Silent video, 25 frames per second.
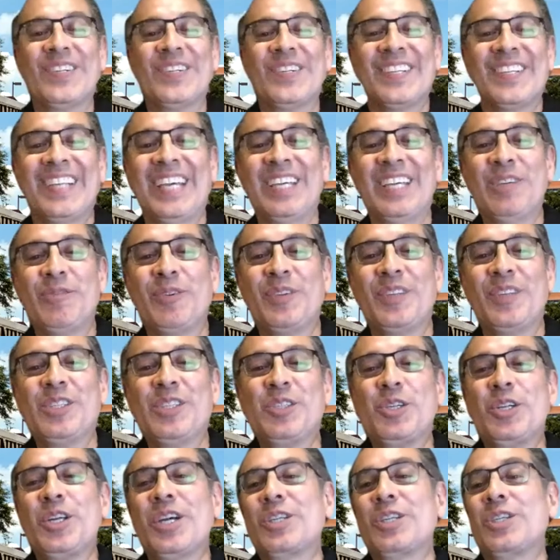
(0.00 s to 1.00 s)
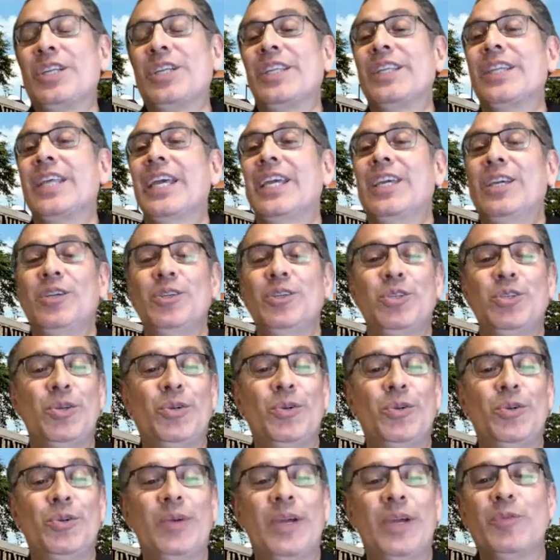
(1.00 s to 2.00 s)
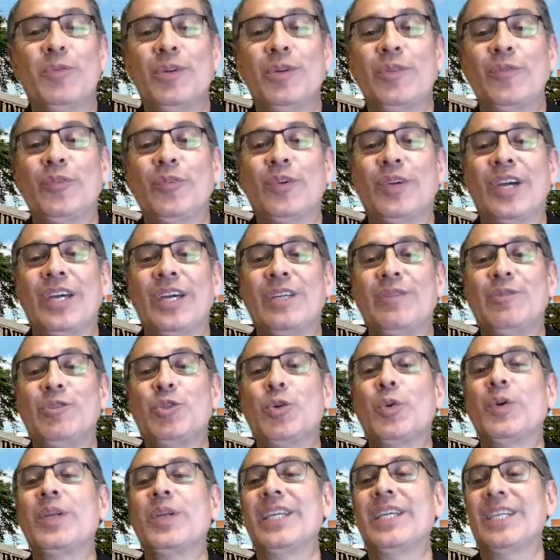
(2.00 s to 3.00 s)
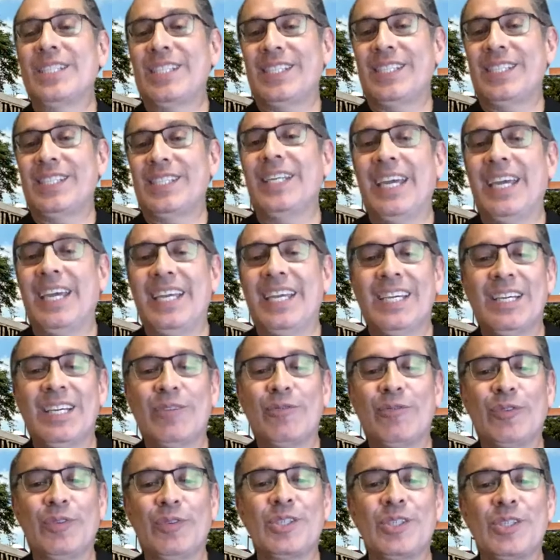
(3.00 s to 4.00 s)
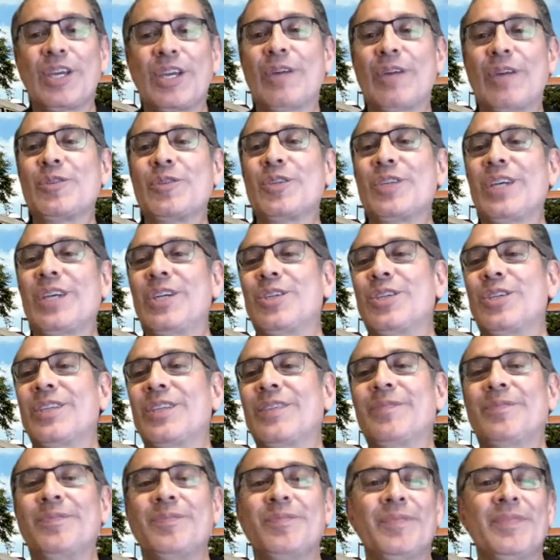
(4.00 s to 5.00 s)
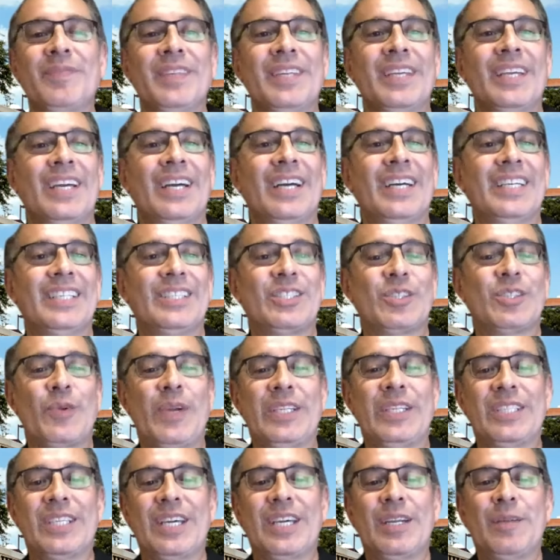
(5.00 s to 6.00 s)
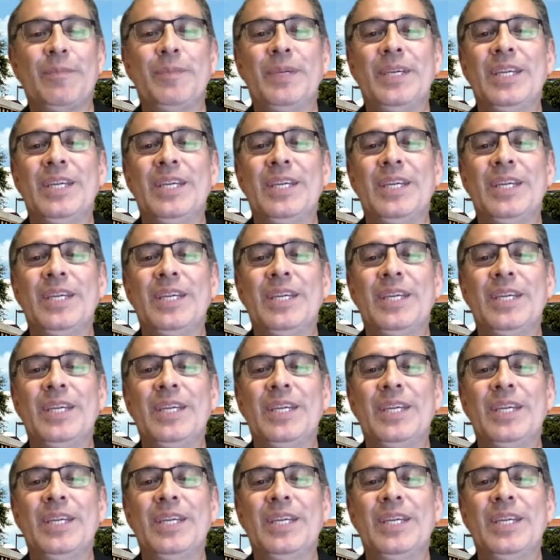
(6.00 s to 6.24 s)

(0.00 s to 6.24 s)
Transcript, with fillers: Thank you for the introduction, and thank you to everyone for kind of joining us today uh, for this conversation. Uh, it's great to kind of be